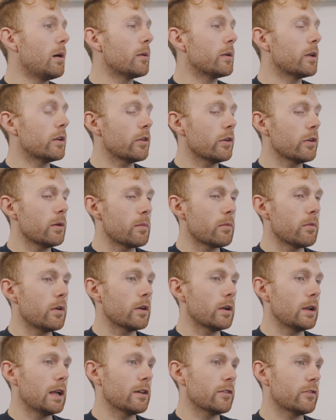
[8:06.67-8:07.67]
And don't get me
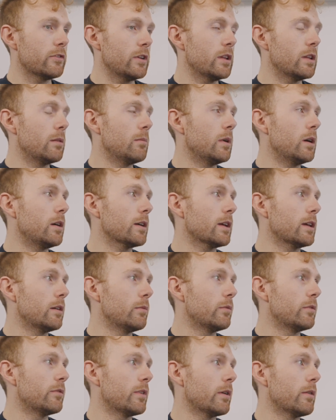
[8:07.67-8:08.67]
wrong, last year the market
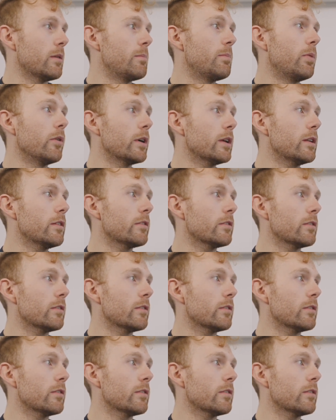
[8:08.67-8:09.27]
was very buoyant,